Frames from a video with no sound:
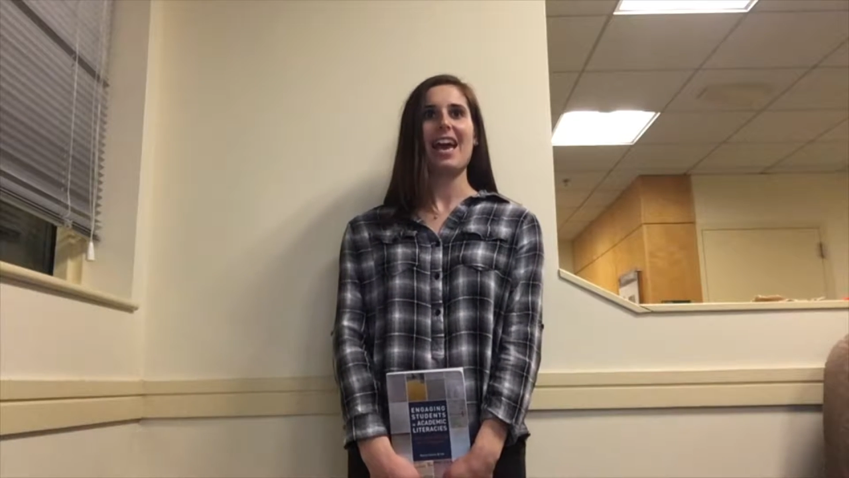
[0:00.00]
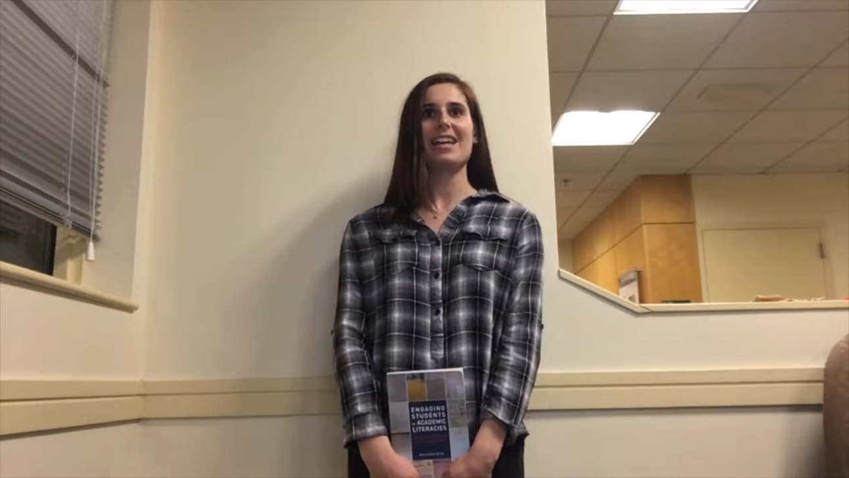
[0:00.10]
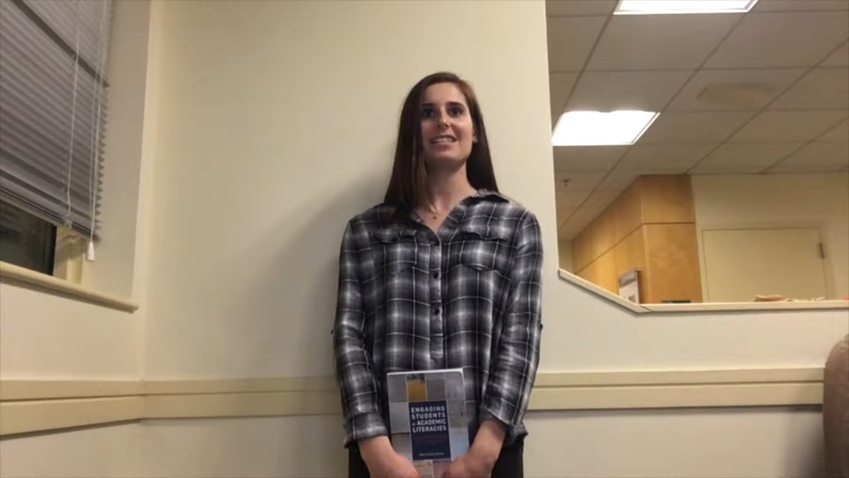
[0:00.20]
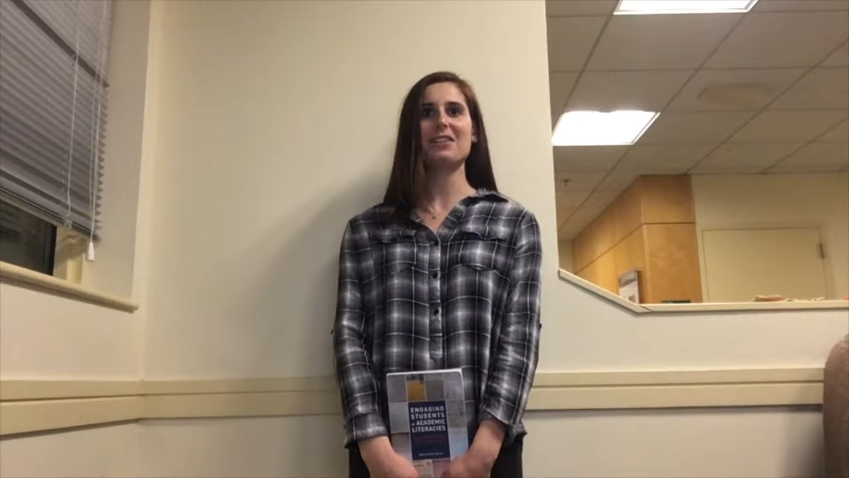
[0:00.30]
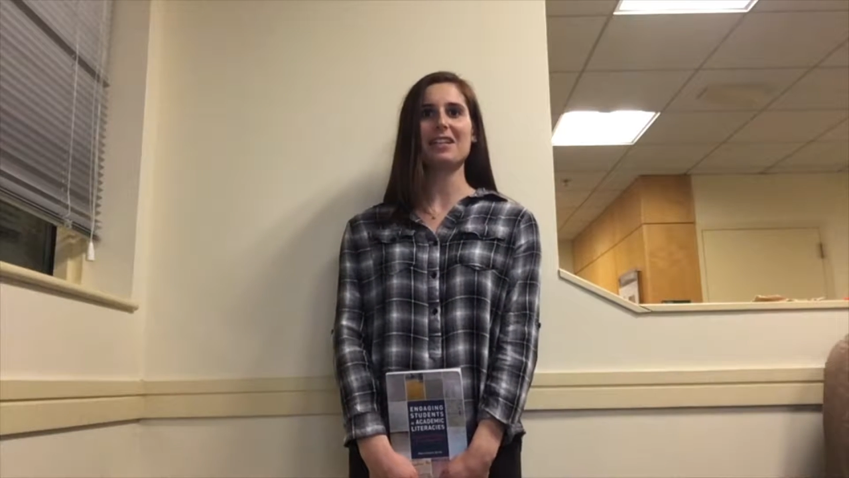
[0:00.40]

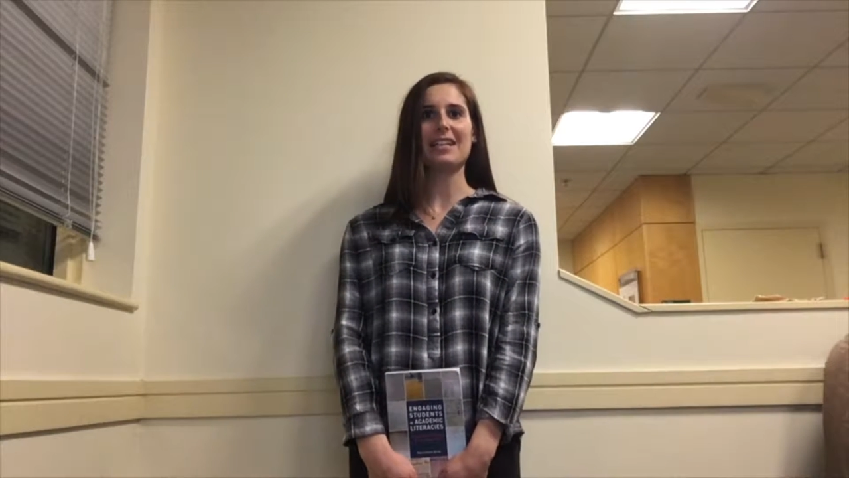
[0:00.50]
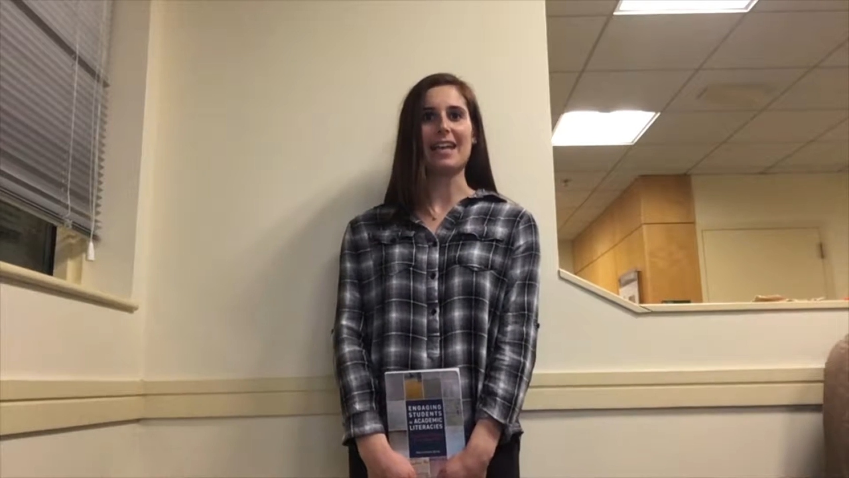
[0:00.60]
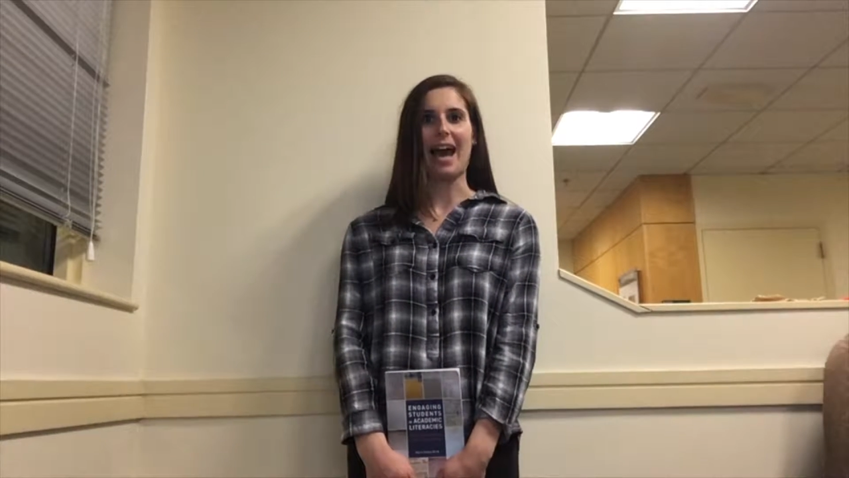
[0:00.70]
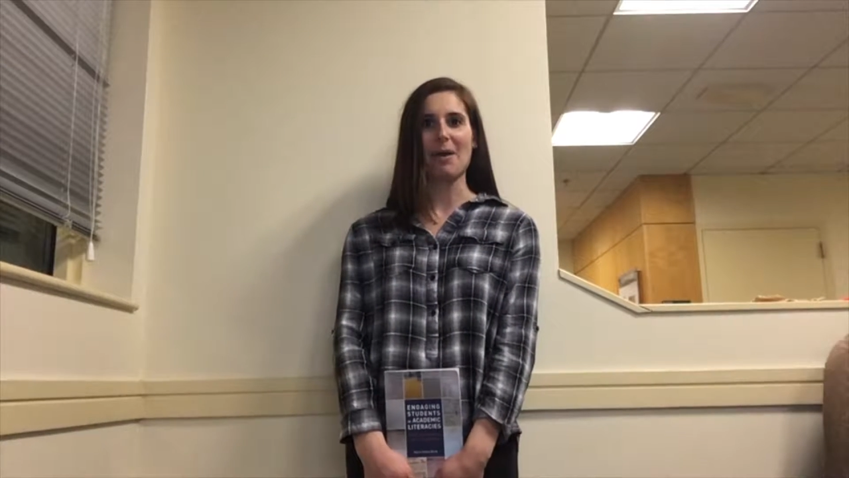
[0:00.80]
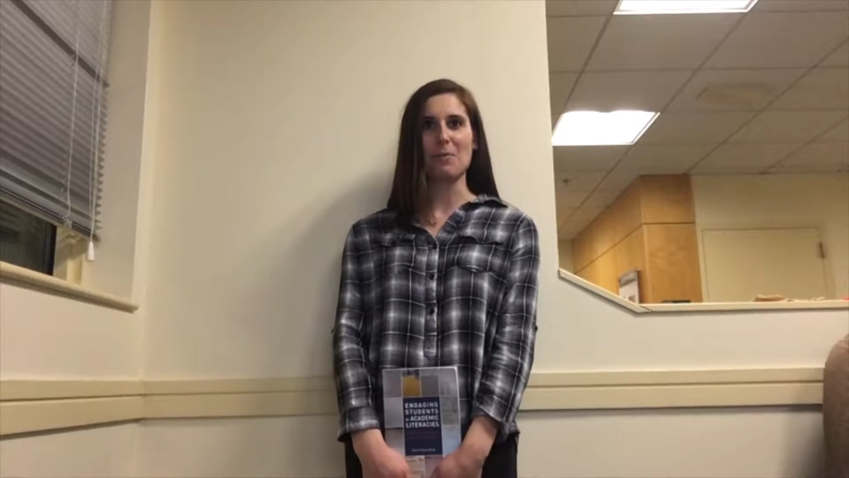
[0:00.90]
Is there a
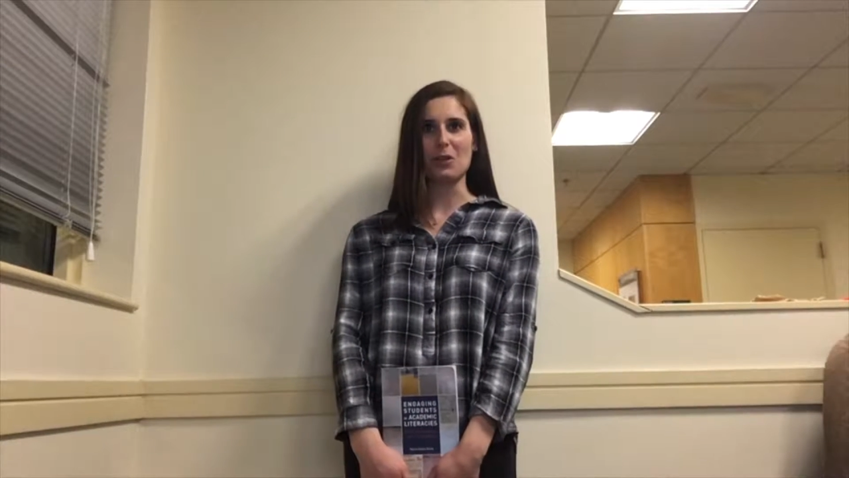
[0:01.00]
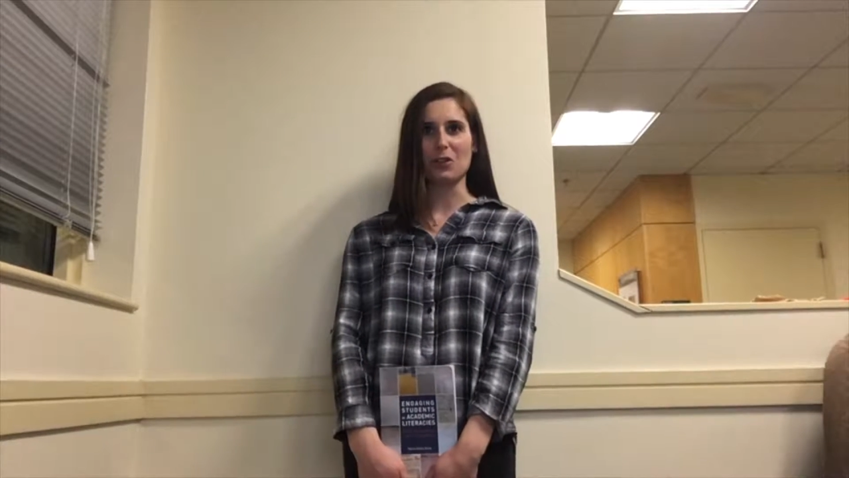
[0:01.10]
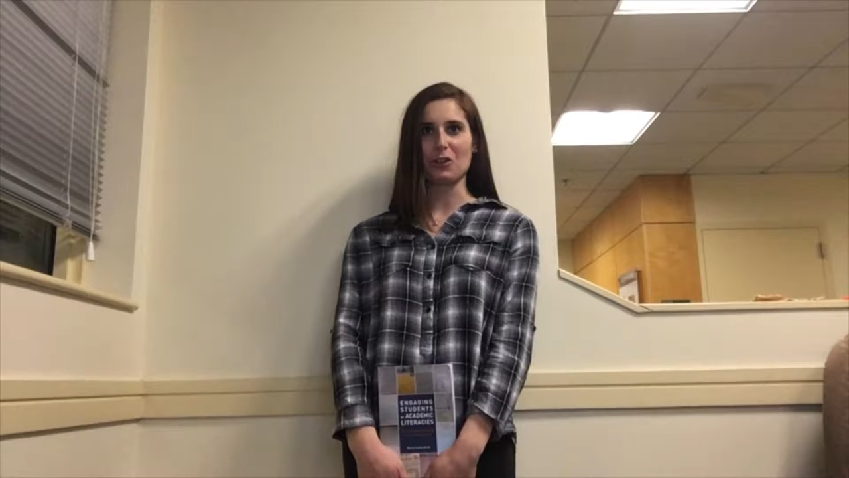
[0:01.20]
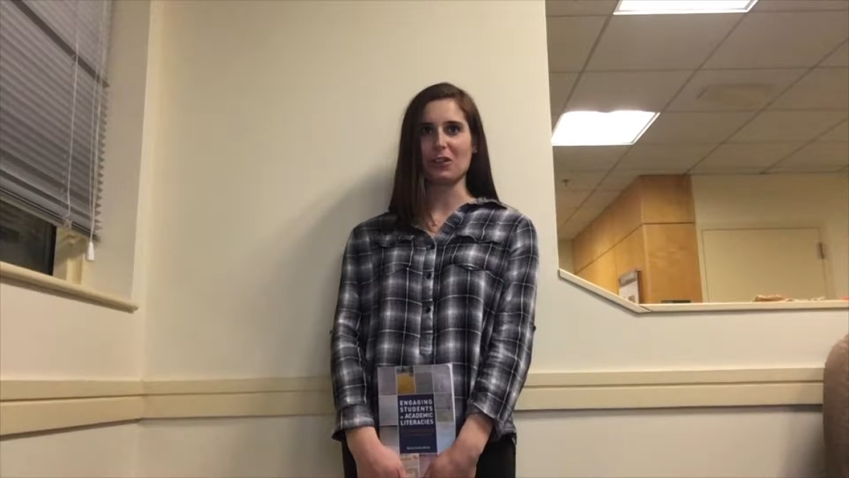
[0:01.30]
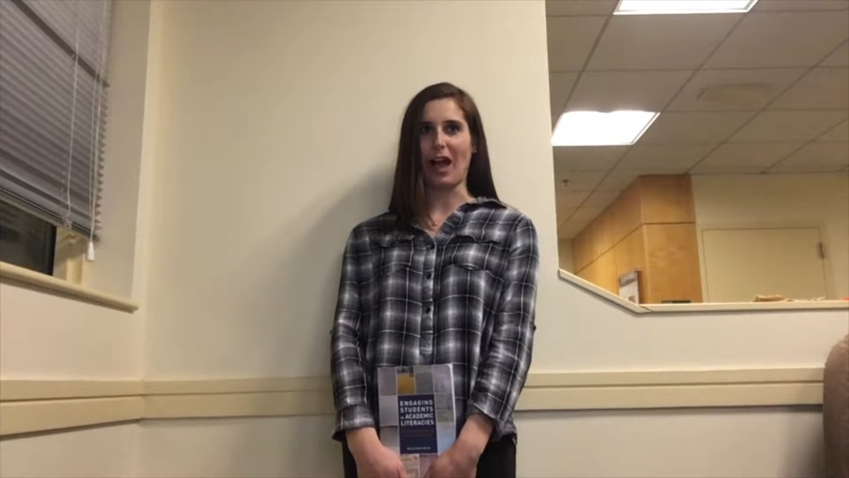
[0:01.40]
gap in
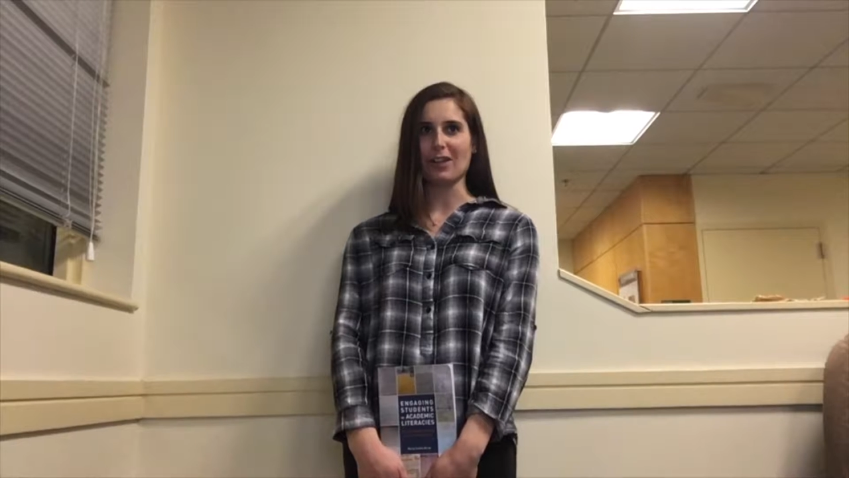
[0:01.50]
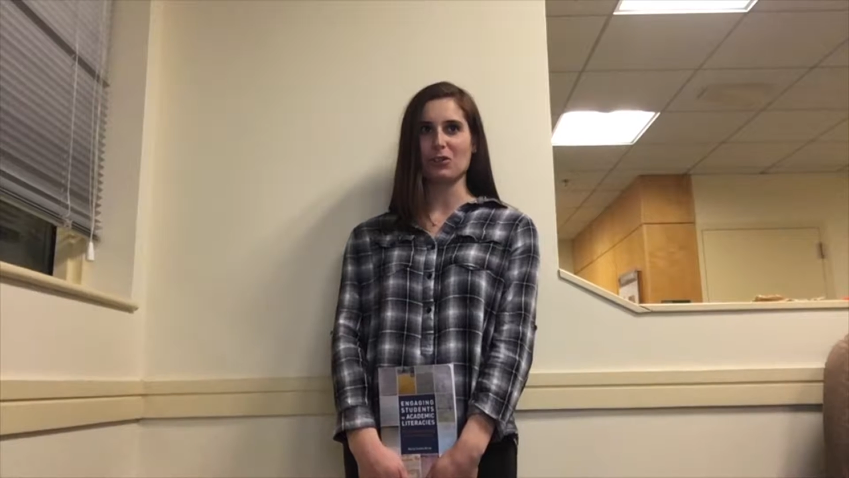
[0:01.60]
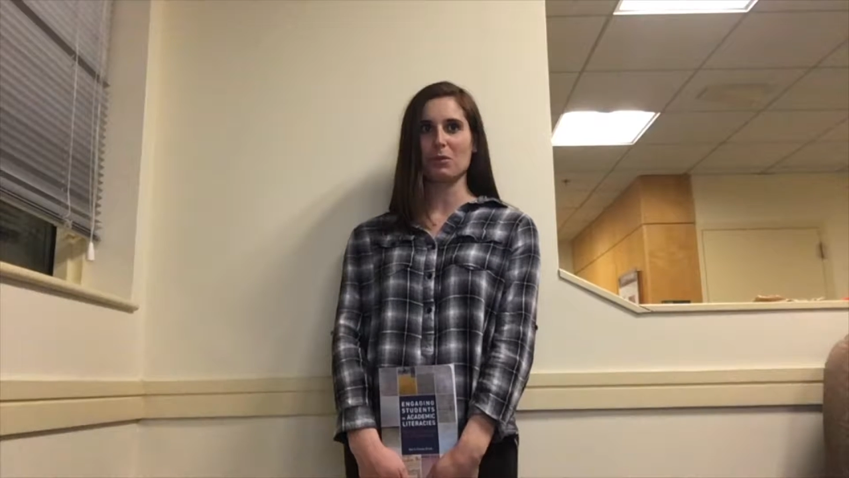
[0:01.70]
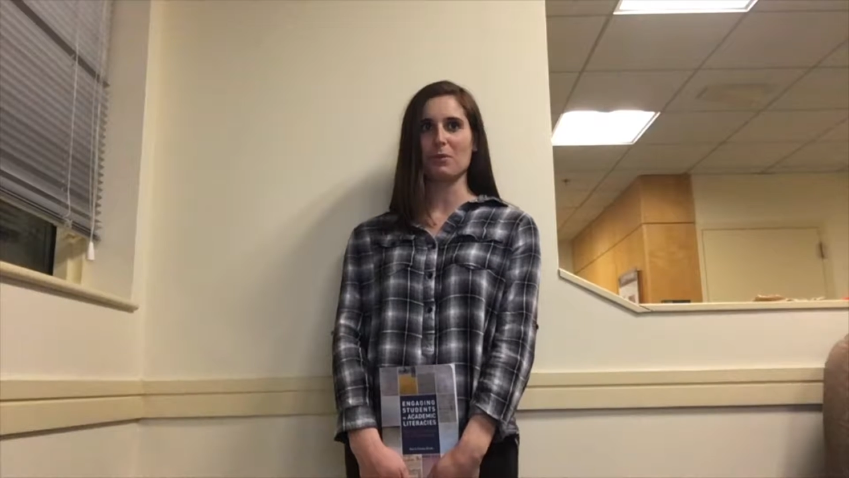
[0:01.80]
your classroom